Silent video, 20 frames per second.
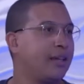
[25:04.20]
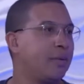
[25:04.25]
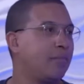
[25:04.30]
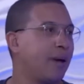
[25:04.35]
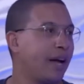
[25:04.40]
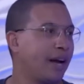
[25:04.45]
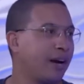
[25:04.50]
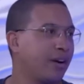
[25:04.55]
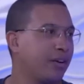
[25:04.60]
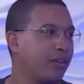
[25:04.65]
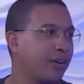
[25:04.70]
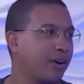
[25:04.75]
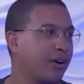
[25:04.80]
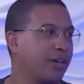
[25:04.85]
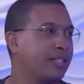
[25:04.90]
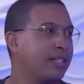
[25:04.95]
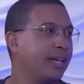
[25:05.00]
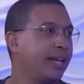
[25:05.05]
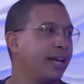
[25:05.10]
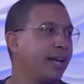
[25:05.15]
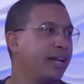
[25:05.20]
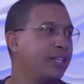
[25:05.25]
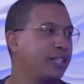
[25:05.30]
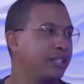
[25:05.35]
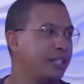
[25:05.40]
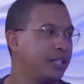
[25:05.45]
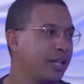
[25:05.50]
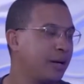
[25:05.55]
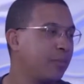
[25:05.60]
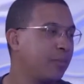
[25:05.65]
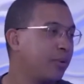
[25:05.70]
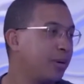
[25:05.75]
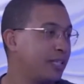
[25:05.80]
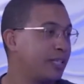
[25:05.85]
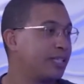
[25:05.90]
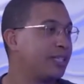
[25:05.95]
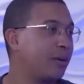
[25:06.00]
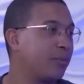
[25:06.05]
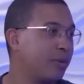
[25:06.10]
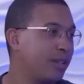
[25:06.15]
the background to get you to that point.
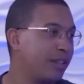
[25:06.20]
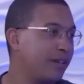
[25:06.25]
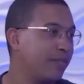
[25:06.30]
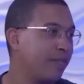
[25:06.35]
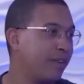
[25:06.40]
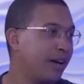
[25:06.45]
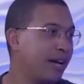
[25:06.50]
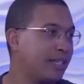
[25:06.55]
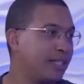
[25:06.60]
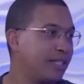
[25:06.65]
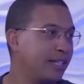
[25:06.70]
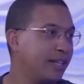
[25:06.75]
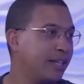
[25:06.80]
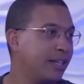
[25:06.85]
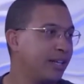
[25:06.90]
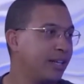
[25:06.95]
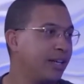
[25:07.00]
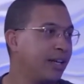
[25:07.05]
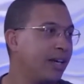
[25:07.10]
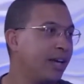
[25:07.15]
Same with investing.